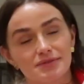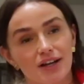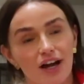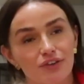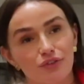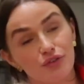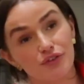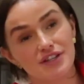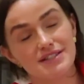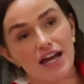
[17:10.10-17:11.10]
kind of off
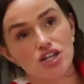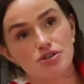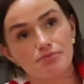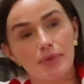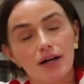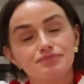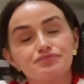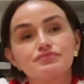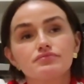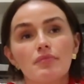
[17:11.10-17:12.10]
on a tangent, but
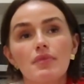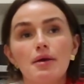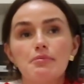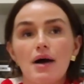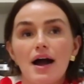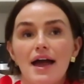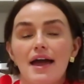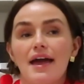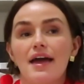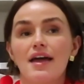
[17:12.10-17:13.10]

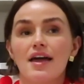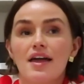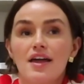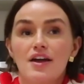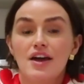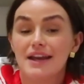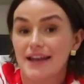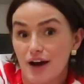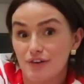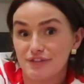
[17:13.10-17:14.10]
my
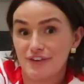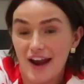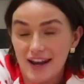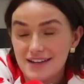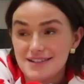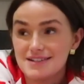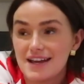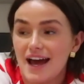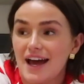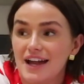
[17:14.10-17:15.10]
now friend,
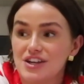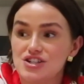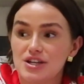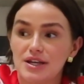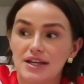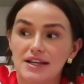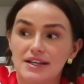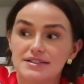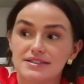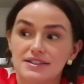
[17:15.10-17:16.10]
and
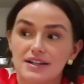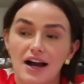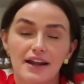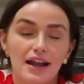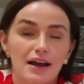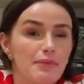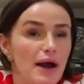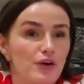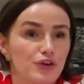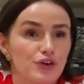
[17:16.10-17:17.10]
she's kind of like my
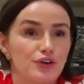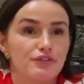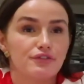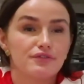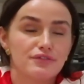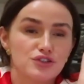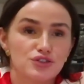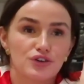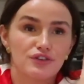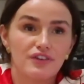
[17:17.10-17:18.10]
on and off
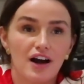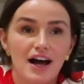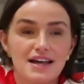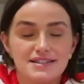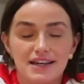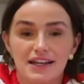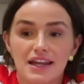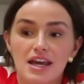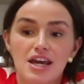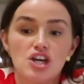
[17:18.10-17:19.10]
photographer, as in
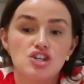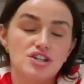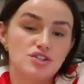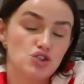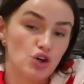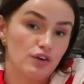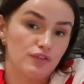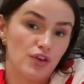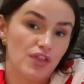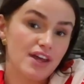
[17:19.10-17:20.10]
she's shot a
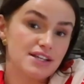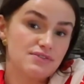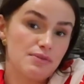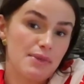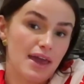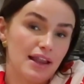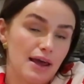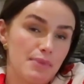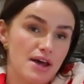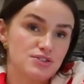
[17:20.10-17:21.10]
few things for me,
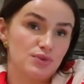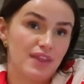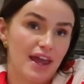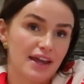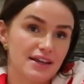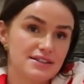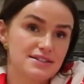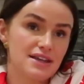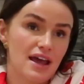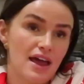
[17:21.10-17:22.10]
like personal things.